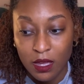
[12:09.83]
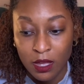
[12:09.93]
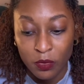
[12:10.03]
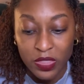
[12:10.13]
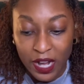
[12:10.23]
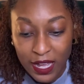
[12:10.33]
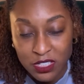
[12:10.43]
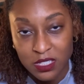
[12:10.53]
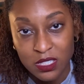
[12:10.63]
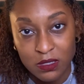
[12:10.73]
that I
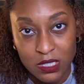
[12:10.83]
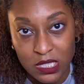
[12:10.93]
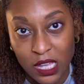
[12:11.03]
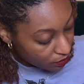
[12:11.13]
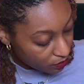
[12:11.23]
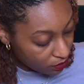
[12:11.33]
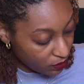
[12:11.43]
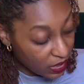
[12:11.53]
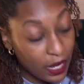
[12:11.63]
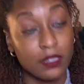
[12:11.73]
just stated.
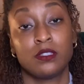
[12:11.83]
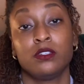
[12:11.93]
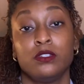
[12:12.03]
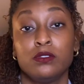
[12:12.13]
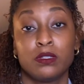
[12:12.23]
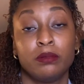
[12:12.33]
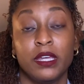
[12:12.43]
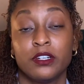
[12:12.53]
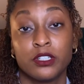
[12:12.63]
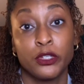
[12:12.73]
And I still use a
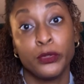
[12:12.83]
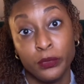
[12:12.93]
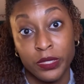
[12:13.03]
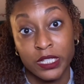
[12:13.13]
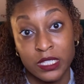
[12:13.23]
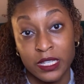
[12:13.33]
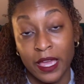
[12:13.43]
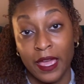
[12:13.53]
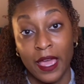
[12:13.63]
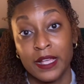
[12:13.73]
planner to this
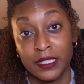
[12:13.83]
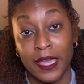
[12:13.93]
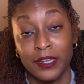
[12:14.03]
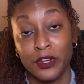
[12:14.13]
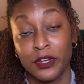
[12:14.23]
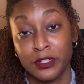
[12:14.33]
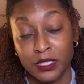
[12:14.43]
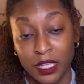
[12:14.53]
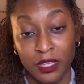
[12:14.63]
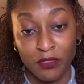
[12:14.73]
day as a nurse,
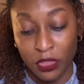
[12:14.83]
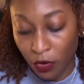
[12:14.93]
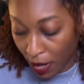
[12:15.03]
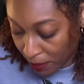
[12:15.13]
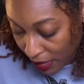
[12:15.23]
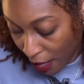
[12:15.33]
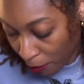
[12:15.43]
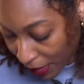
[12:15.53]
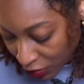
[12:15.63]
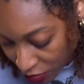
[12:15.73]
even though I'm an
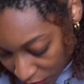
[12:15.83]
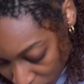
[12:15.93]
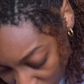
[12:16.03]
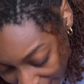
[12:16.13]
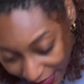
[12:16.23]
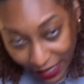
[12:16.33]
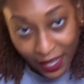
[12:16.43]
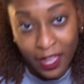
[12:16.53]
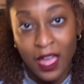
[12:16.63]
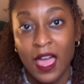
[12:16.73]
outpatient, so
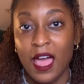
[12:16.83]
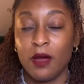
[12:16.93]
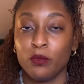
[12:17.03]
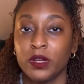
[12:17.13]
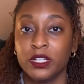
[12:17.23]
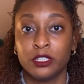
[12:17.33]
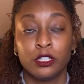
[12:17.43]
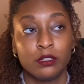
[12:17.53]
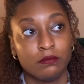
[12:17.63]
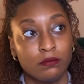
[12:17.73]
I run
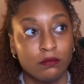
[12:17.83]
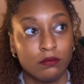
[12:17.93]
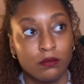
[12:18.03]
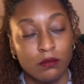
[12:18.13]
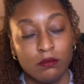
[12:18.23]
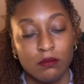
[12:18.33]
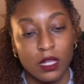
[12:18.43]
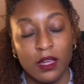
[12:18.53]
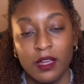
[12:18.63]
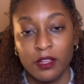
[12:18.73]

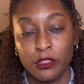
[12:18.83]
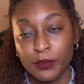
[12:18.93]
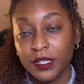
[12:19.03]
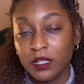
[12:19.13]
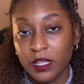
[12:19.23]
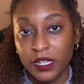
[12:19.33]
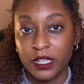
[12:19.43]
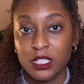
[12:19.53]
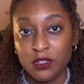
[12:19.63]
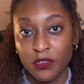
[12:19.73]
3
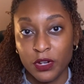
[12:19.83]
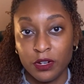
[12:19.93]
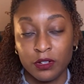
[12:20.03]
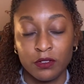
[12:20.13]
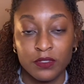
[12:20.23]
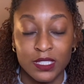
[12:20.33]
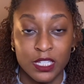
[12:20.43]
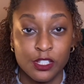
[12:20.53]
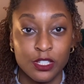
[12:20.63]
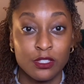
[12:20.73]
clinics for
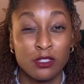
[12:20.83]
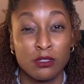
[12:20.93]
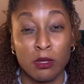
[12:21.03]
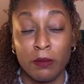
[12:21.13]
physicians. So